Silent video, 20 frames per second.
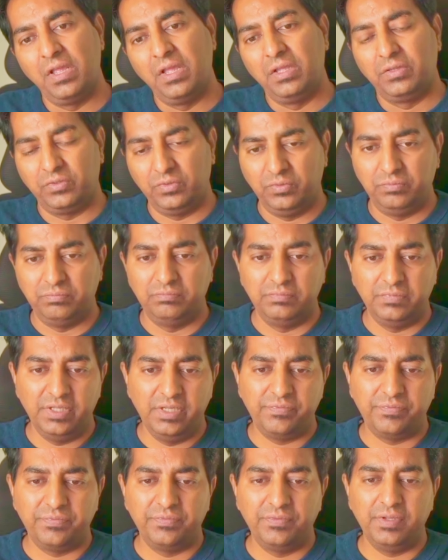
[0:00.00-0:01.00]
So
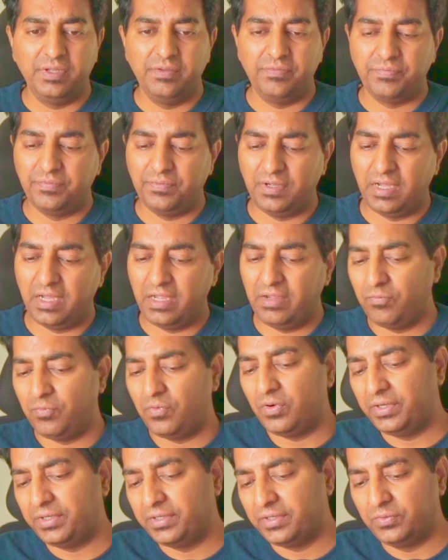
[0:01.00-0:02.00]
if I
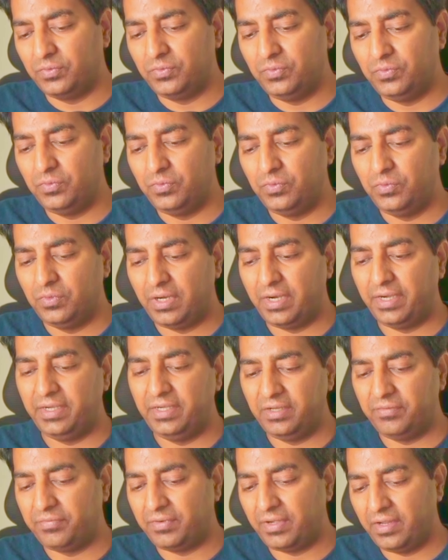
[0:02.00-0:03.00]
want to
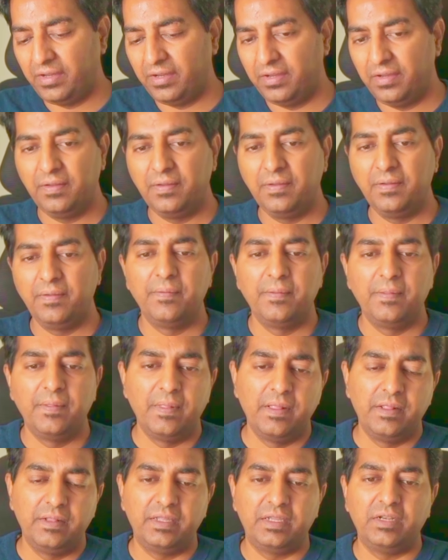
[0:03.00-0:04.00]
identify
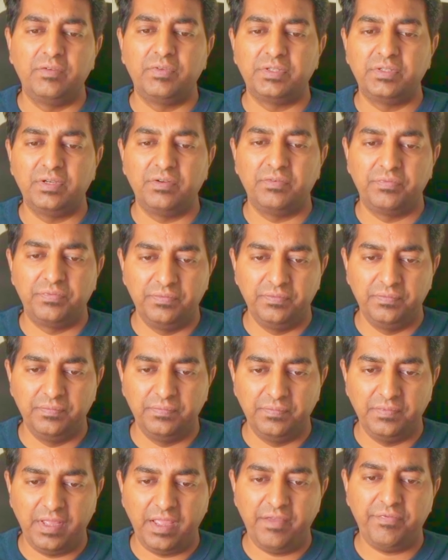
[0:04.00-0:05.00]
the conversion of
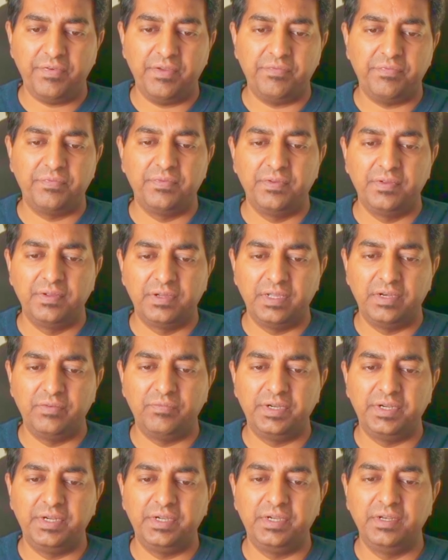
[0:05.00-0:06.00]
FF
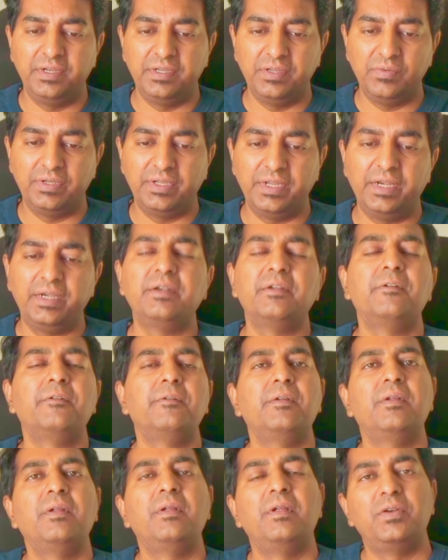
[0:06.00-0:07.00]
converted, you will get
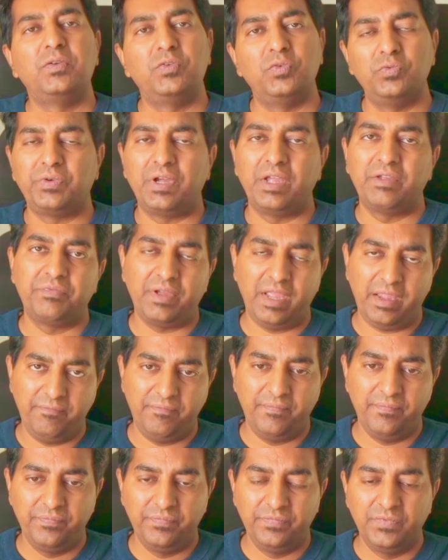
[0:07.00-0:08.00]
255.
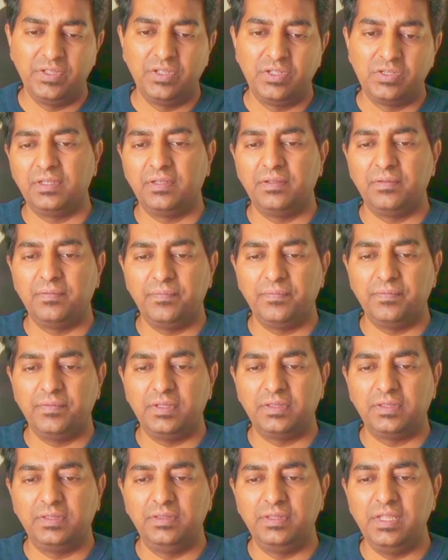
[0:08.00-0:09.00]

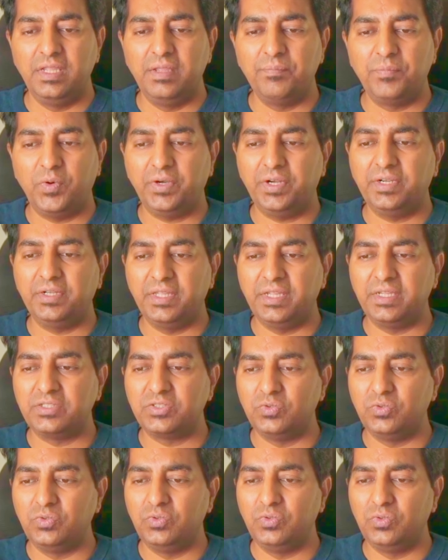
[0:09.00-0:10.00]
The important thing
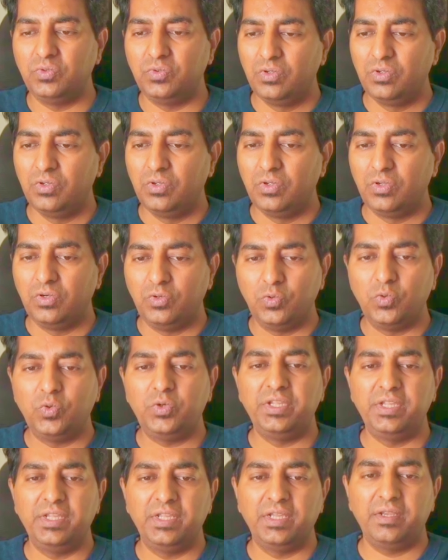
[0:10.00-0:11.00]
to note
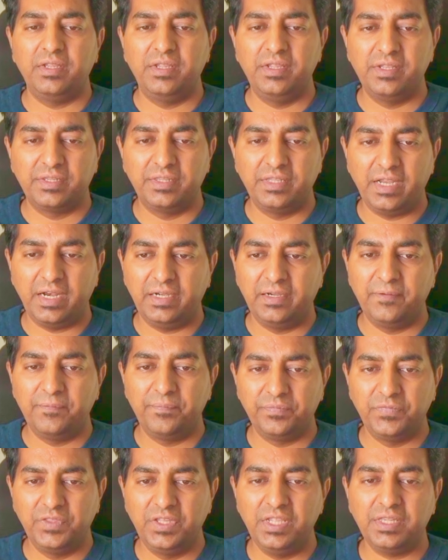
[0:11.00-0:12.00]
here is that
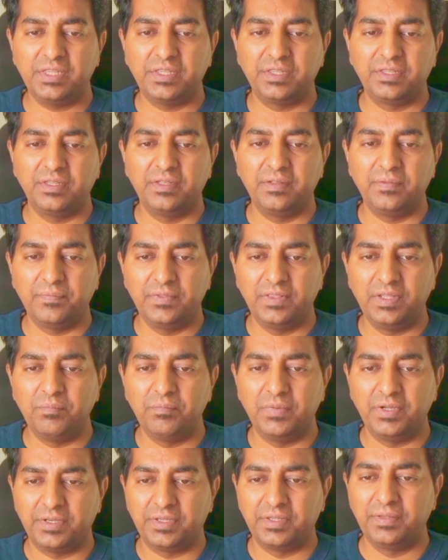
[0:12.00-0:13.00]
these
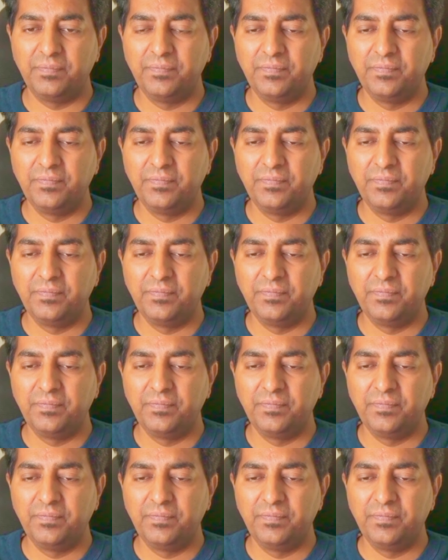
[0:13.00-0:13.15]
numbers